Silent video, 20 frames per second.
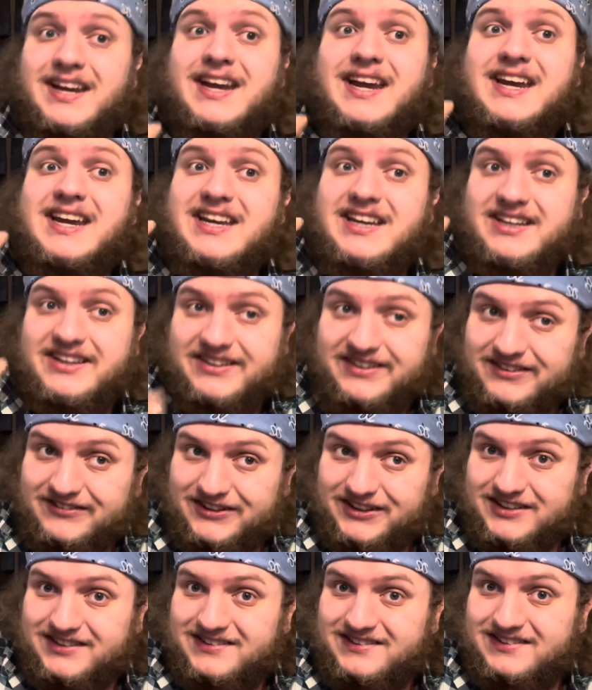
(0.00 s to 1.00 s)
a
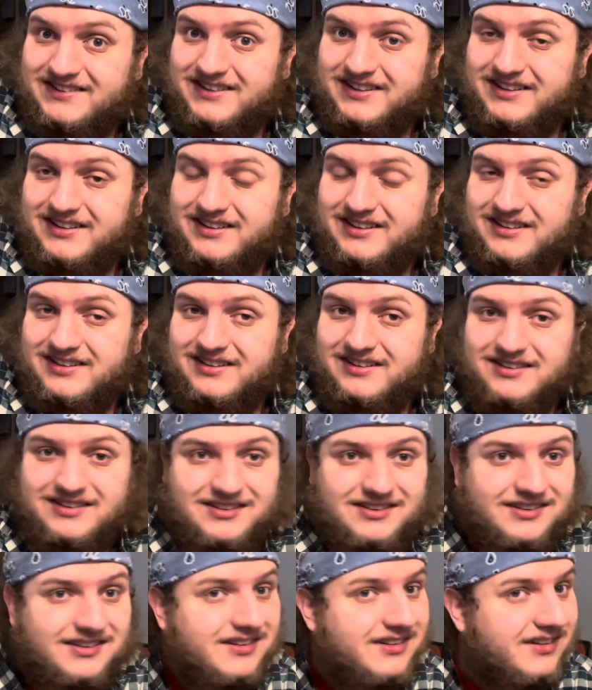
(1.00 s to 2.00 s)
universe.
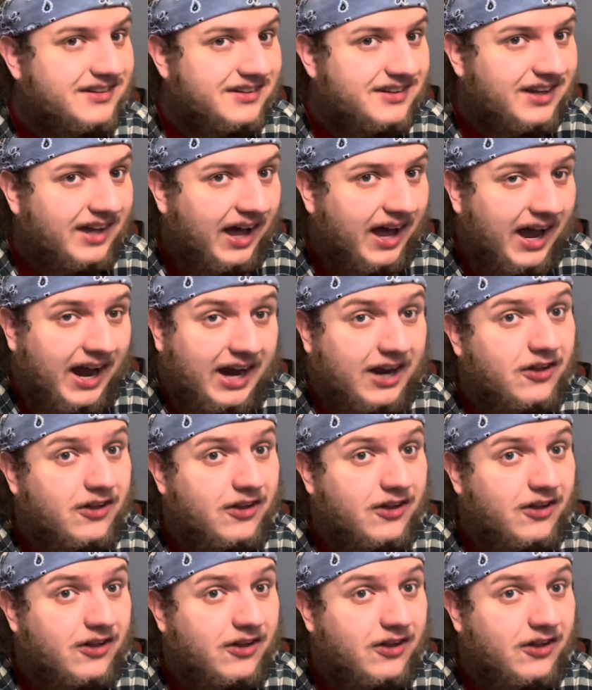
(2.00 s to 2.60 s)
I